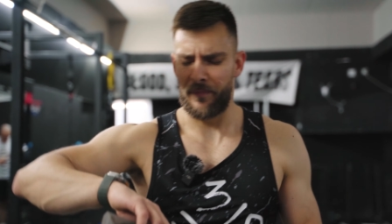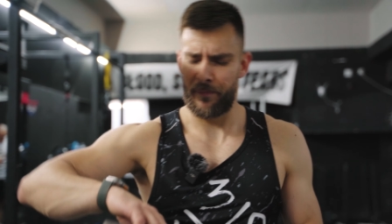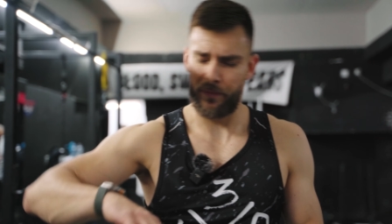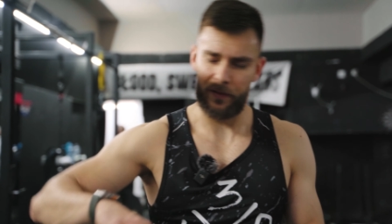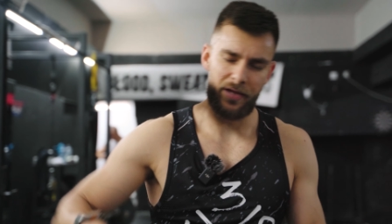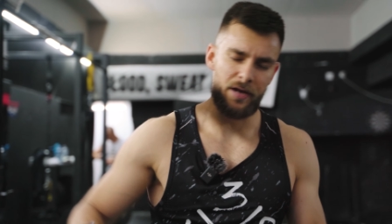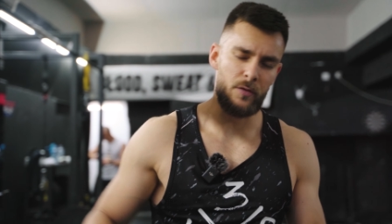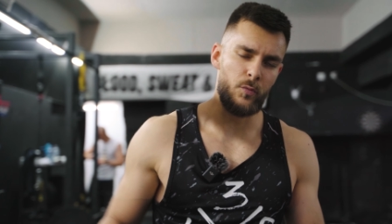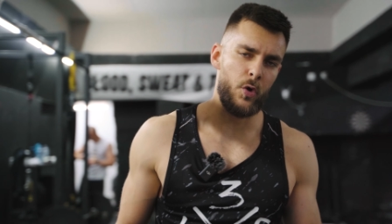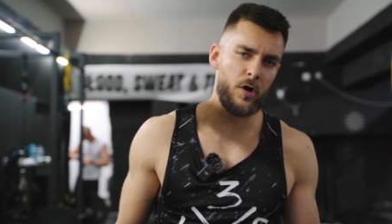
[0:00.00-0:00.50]
The
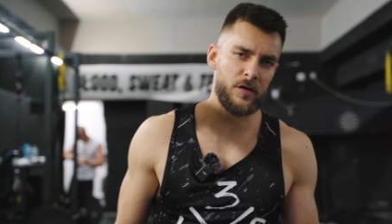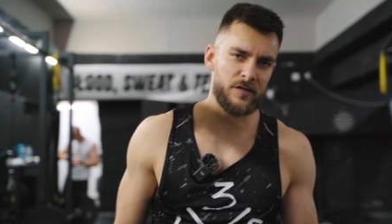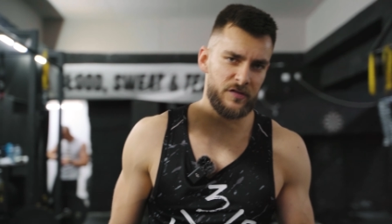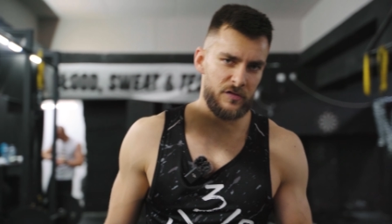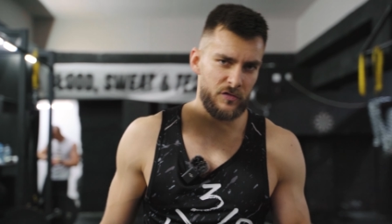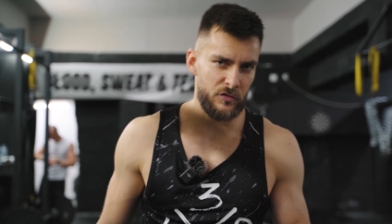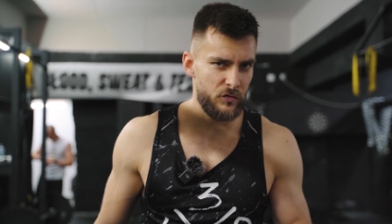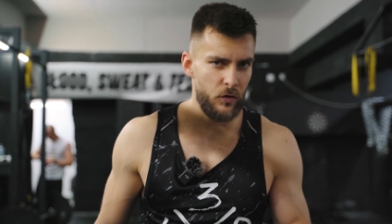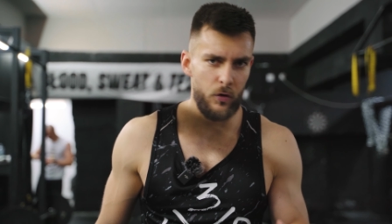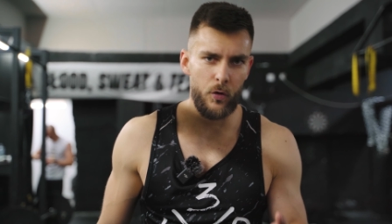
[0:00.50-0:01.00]
plan
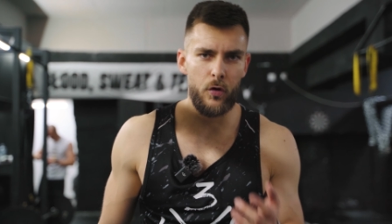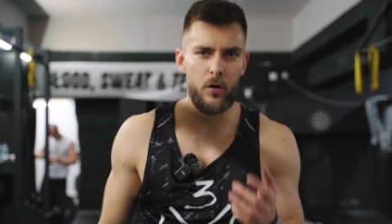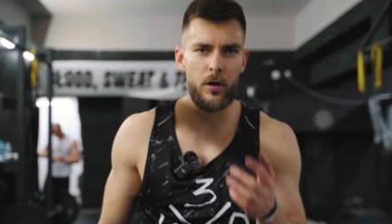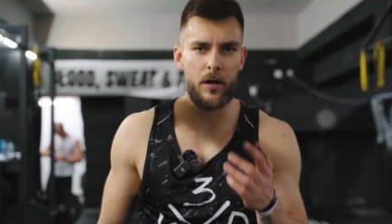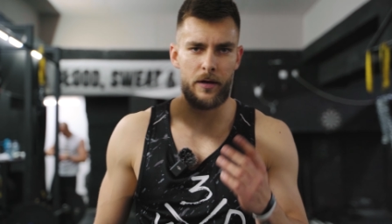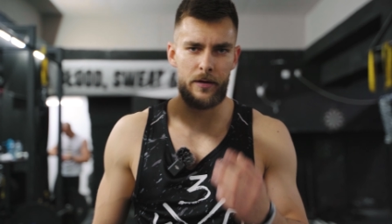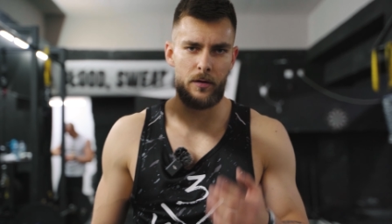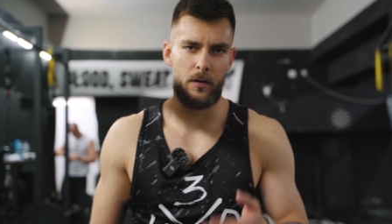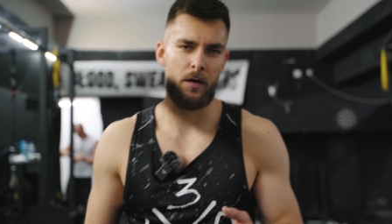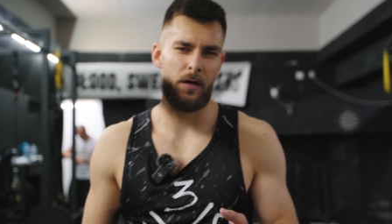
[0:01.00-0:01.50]
was to do
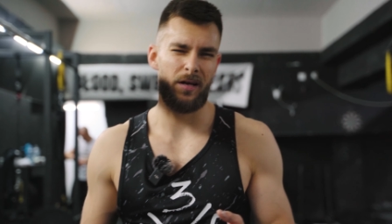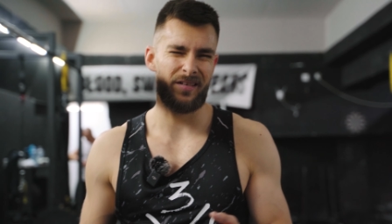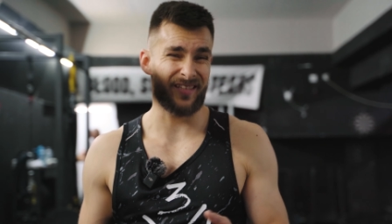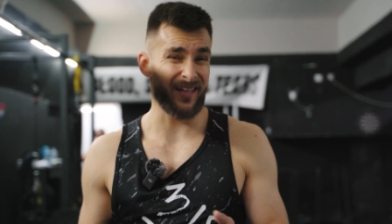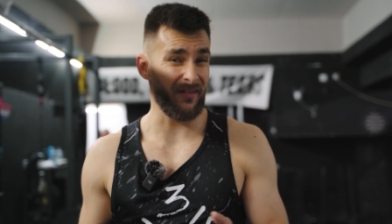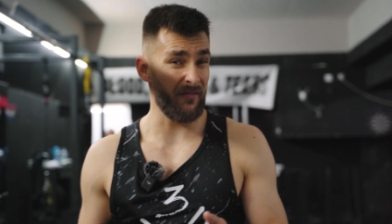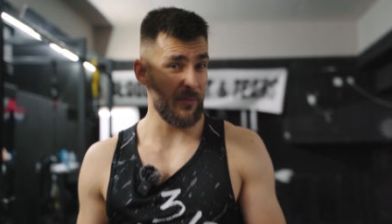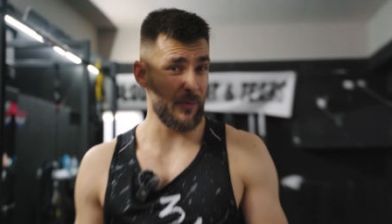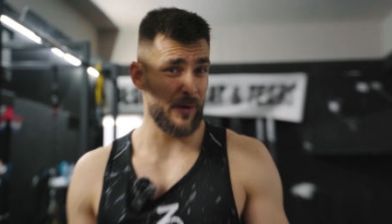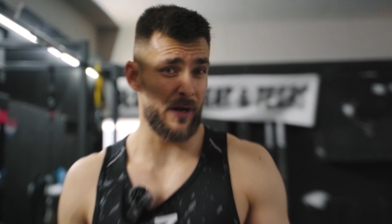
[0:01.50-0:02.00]
uh,
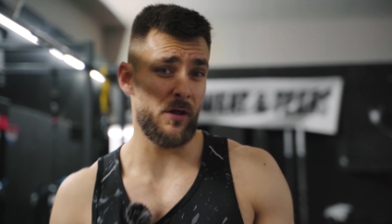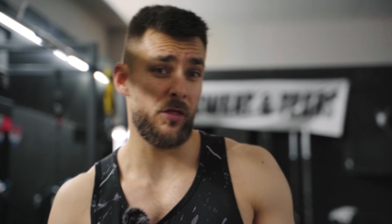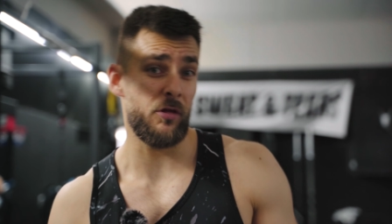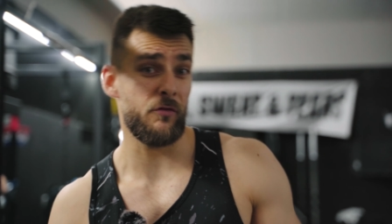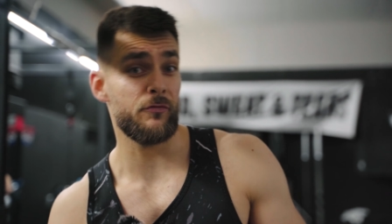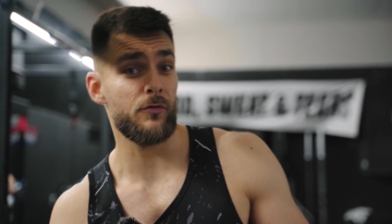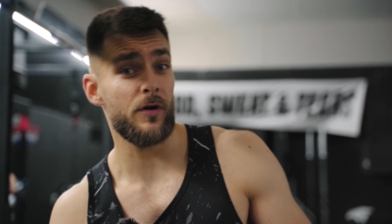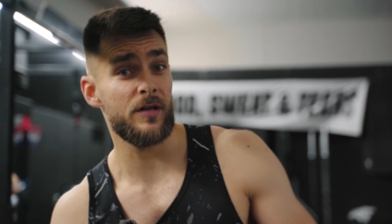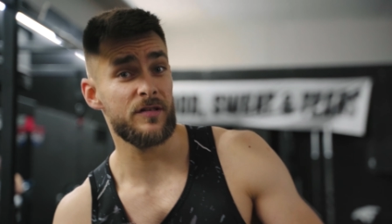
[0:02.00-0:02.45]
seven minutes of